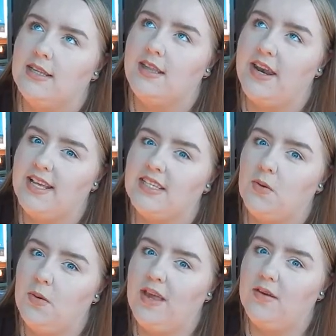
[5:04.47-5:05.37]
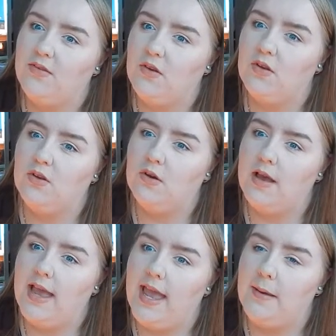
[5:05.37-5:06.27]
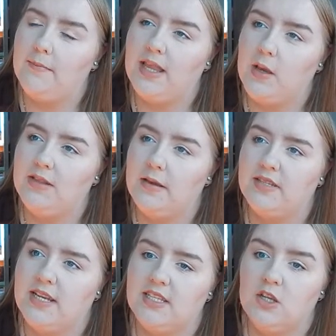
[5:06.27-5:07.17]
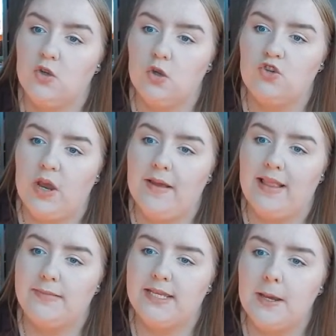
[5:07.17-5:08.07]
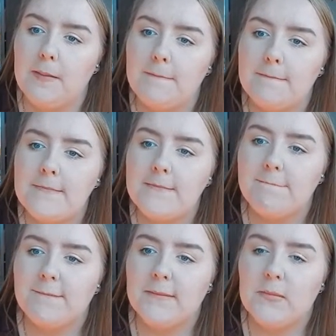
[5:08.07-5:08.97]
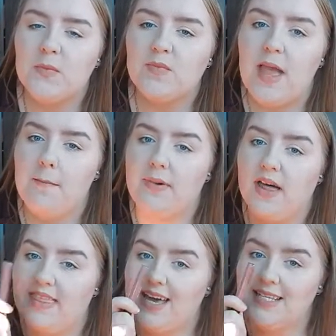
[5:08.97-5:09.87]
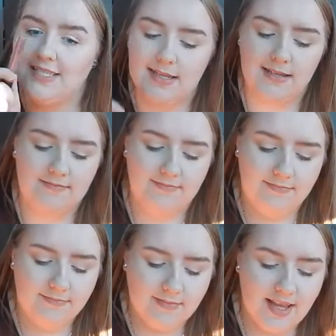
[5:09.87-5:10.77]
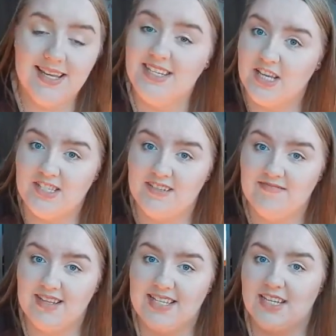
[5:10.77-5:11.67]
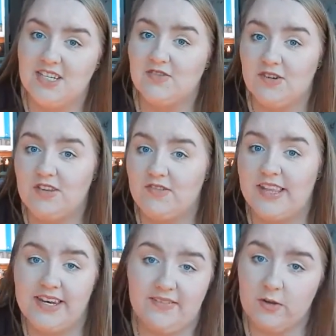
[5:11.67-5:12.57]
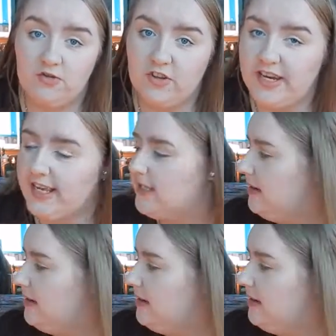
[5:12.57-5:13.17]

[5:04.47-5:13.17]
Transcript: there is quite a few liquid lipsticks that do dry my lips out. But this doesn't. It's actually really, really, feels really nice